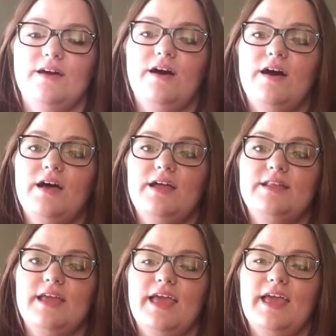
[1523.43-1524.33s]

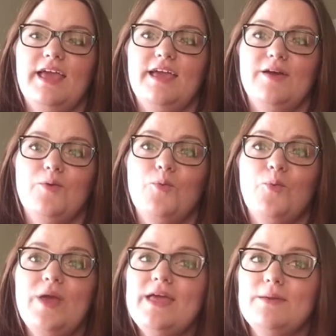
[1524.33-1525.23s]
on a
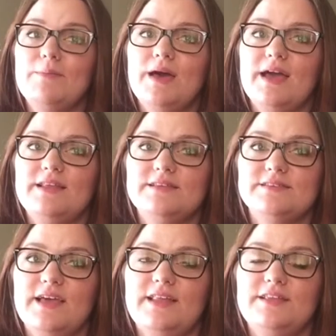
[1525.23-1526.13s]
whim, I
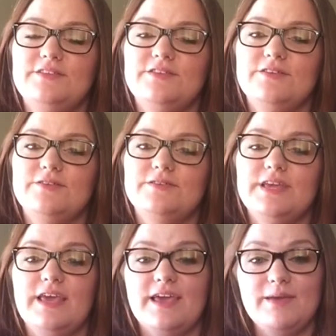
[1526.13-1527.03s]
decided to
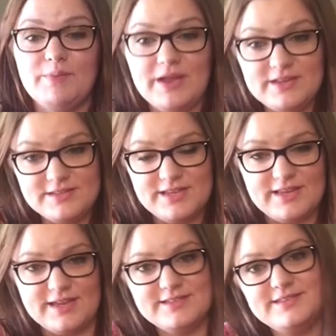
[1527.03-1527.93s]
take a pregnancy
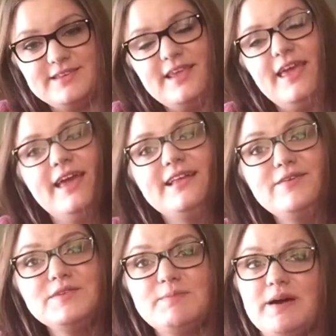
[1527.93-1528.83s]
test, and it
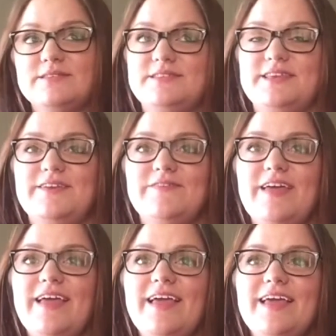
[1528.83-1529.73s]
was positive.
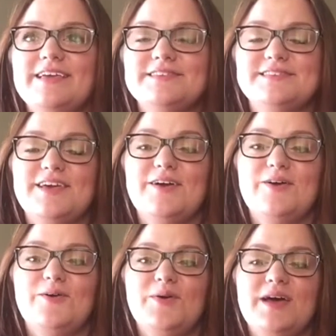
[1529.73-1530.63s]

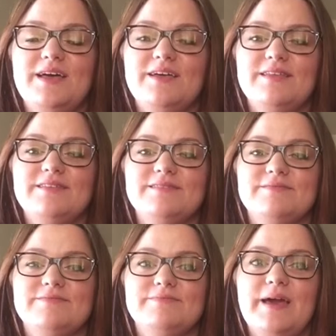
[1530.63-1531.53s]
So
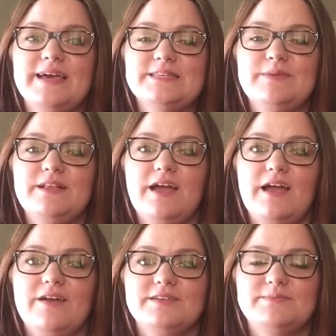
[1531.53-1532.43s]
my husband and I
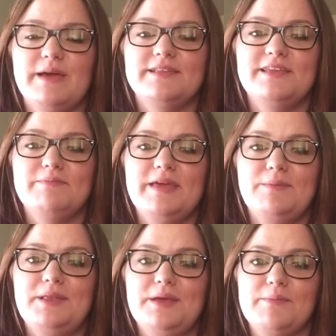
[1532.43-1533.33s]
are expecting
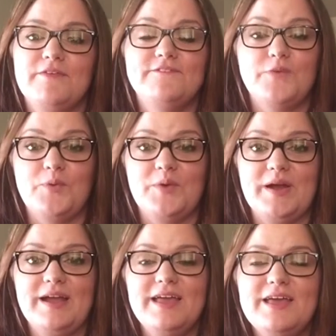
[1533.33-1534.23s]
baby number
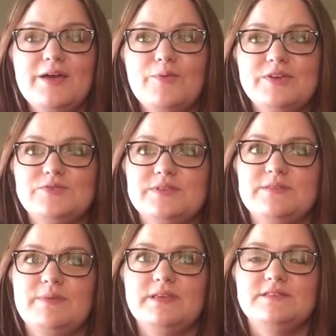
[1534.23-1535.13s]
4, which was a
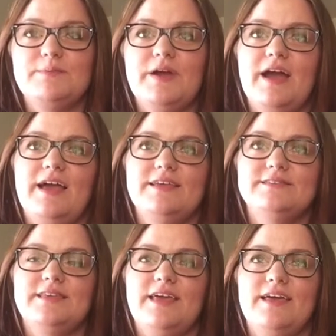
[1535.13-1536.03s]
big
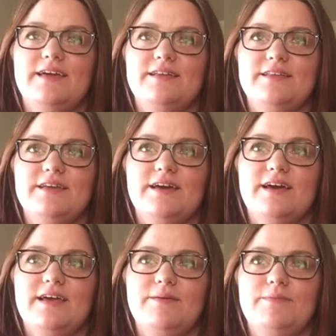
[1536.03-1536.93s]
surprise, and
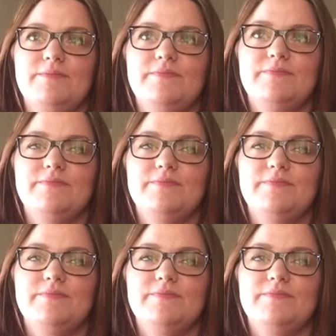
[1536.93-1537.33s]
I'm